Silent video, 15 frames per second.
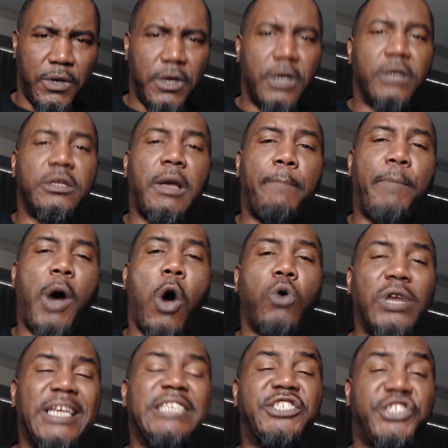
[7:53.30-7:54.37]
The
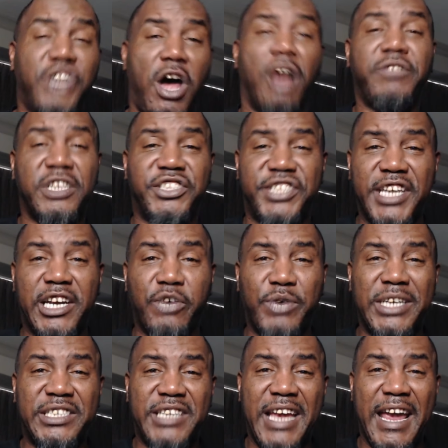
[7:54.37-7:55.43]
police saw the cigarettes
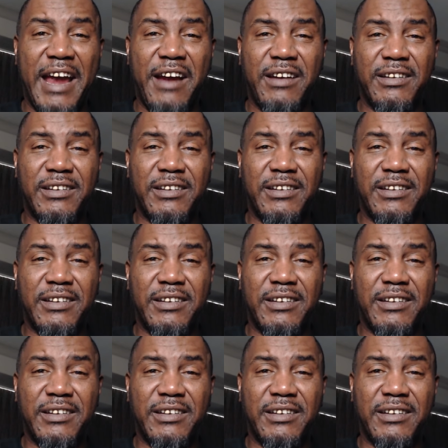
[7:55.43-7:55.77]
there.